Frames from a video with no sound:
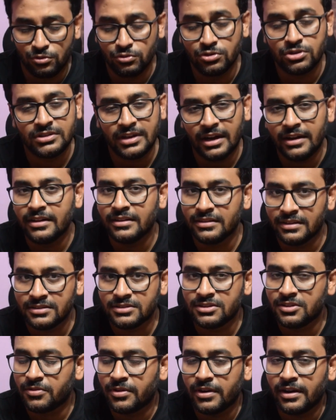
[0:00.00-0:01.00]
to study
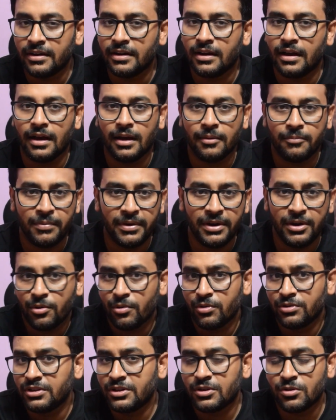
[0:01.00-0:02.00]
these different
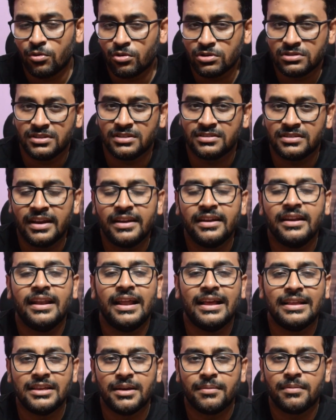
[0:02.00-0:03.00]
prerequisite courses, like
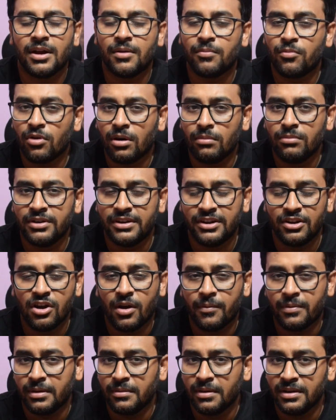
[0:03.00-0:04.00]
linear algebra, probability
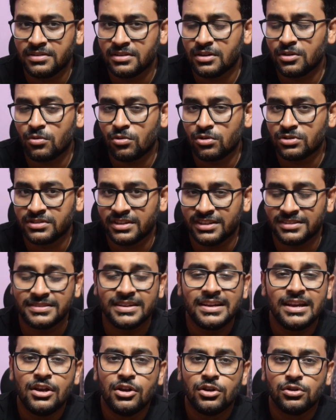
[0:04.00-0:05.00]
optimization courses.